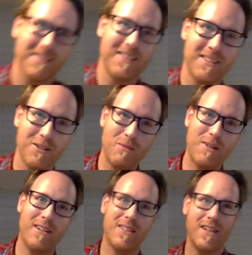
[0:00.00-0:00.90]
it's only a
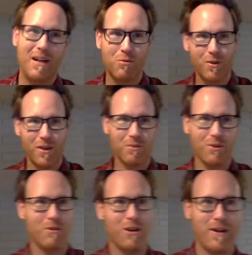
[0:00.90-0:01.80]
matter of time before they throw the
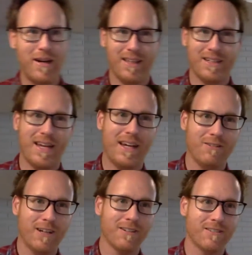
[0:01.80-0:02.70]
ball back and they tag you
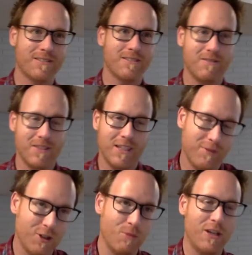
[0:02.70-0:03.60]
out. If you
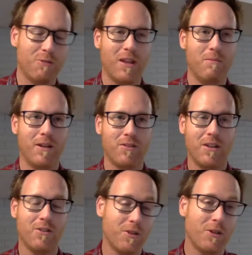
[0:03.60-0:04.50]
know baseball, that makes
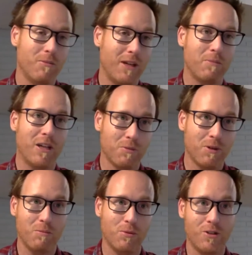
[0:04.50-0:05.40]
sense. If you don't make baseball, the
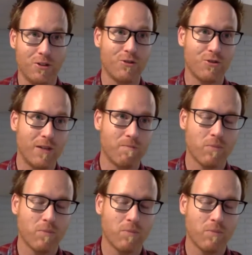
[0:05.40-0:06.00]
point is don't stray.